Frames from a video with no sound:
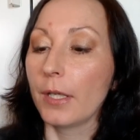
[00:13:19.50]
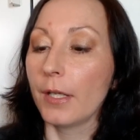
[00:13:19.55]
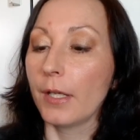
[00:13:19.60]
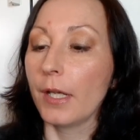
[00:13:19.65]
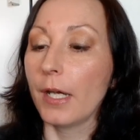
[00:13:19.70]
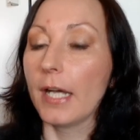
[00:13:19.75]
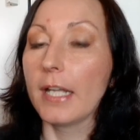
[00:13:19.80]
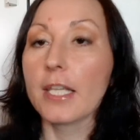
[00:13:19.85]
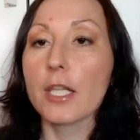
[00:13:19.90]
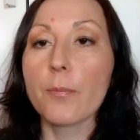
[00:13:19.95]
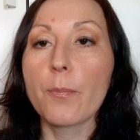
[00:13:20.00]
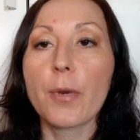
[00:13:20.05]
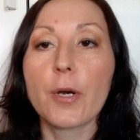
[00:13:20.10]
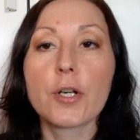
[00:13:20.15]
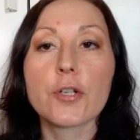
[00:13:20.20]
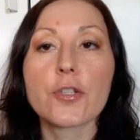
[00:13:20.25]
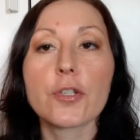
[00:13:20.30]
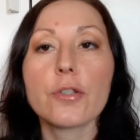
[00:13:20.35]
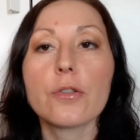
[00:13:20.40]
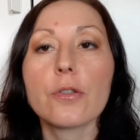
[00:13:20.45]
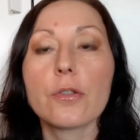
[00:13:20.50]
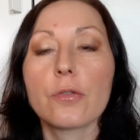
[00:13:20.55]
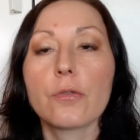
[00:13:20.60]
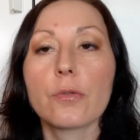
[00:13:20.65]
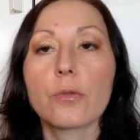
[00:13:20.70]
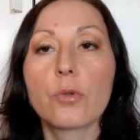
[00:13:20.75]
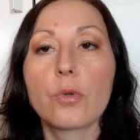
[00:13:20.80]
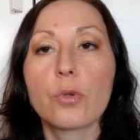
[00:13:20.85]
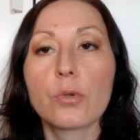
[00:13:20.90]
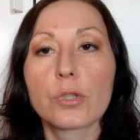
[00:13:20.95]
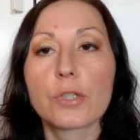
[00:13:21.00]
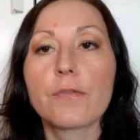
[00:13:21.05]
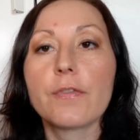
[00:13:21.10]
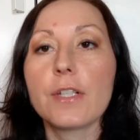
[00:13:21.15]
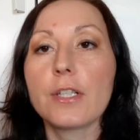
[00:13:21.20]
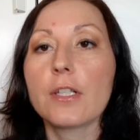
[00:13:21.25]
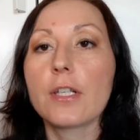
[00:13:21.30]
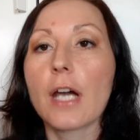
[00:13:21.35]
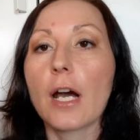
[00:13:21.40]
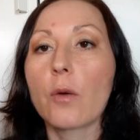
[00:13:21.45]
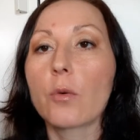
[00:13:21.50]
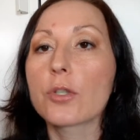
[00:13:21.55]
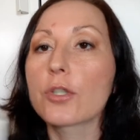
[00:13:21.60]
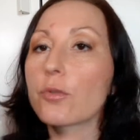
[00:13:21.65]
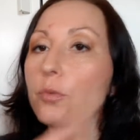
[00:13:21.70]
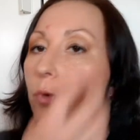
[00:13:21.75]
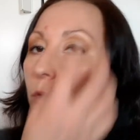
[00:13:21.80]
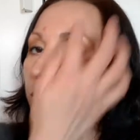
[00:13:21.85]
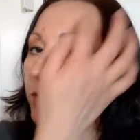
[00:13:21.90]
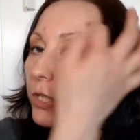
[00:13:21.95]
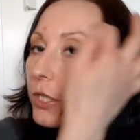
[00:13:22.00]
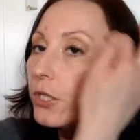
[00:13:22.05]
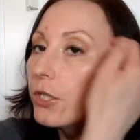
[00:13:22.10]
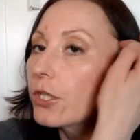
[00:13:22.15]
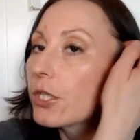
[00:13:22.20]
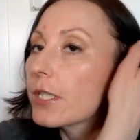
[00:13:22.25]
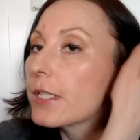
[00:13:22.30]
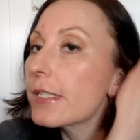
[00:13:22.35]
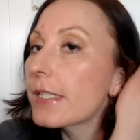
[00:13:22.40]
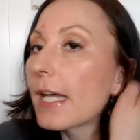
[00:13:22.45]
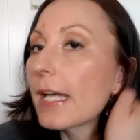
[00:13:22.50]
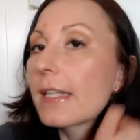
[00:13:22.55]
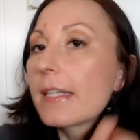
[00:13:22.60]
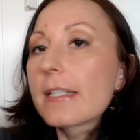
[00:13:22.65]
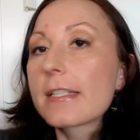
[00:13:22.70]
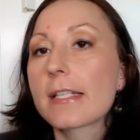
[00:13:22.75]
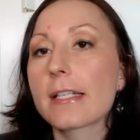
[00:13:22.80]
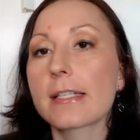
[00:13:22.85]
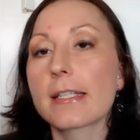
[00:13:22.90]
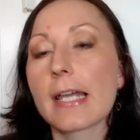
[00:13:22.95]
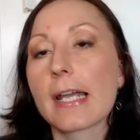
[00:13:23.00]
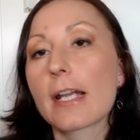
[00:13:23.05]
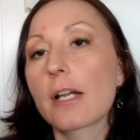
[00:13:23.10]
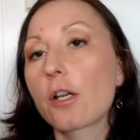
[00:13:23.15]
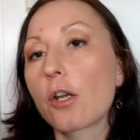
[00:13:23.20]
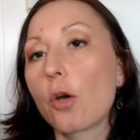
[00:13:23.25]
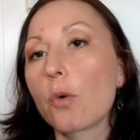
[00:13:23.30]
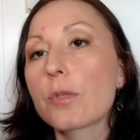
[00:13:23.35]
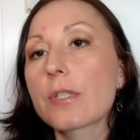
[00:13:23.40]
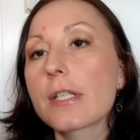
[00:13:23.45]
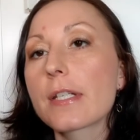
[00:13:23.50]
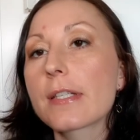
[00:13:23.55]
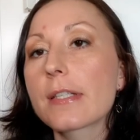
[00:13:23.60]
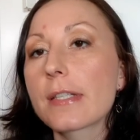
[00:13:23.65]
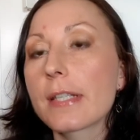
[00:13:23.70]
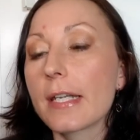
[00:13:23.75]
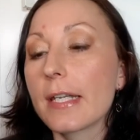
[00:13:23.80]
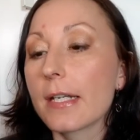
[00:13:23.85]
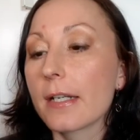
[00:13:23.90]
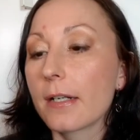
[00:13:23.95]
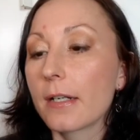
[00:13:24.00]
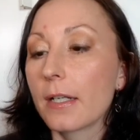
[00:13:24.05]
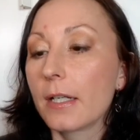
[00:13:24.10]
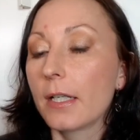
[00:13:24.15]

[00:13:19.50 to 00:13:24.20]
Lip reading: And the person whose video I was watching, she said this is the closest thing.